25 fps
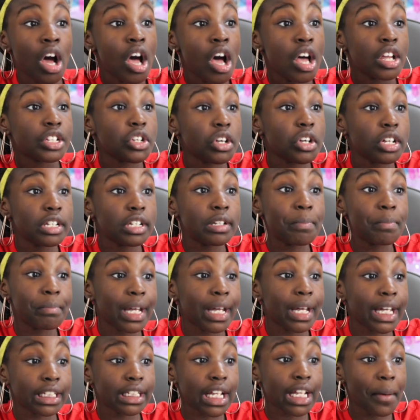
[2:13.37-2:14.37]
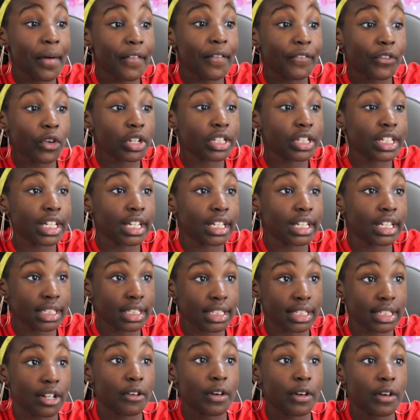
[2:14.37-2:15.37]
So in the meantime, if your
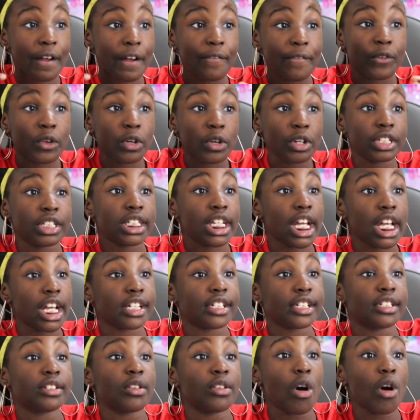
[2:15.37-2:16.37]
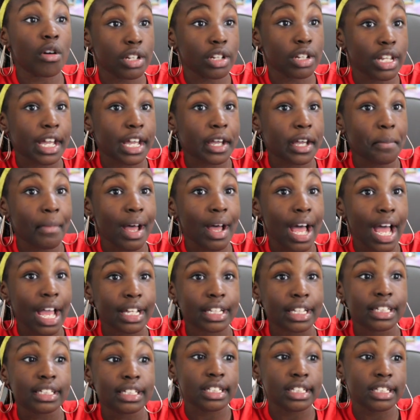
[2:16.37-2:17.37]
if yours takes long like
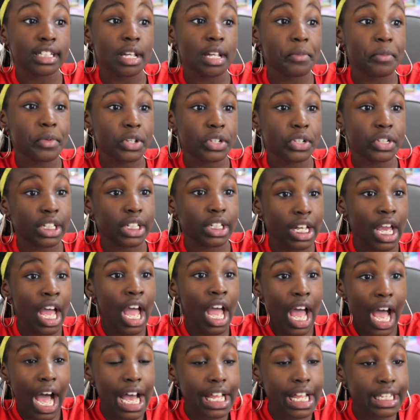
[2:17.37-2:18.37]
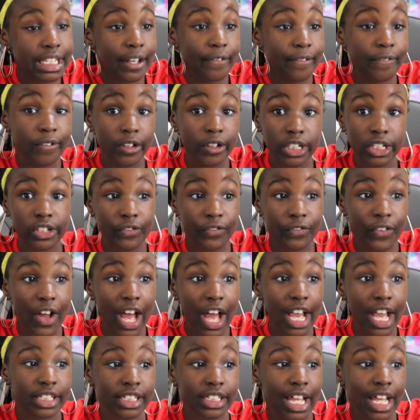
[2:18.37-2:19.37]
mine, since I'm using a different
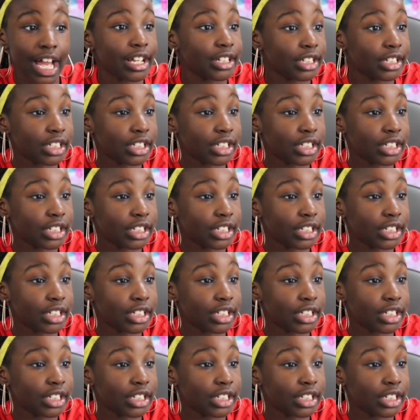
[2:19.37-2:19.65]
device that is